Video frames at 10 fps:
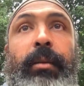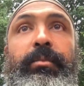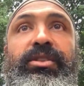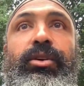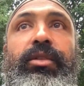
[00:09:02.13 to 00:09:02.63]

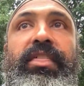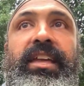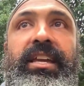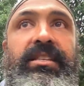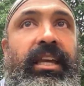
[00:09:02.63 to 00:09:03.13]
So the
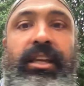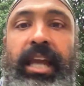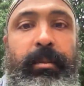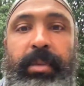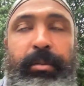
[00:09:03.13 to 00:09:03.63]
thing is, like,
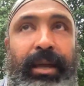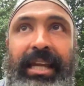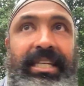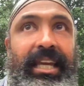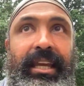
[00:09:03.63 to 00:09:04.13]
people
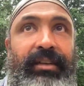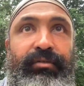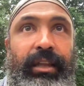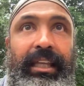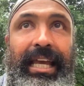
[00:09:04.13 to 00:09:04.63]
can't take
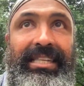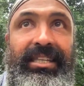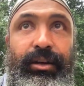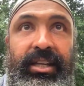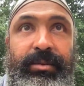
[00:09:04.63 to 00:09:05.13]
Camful like that
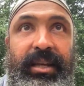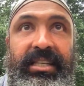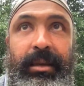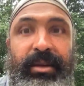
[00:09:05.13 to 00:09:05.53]
serious, because they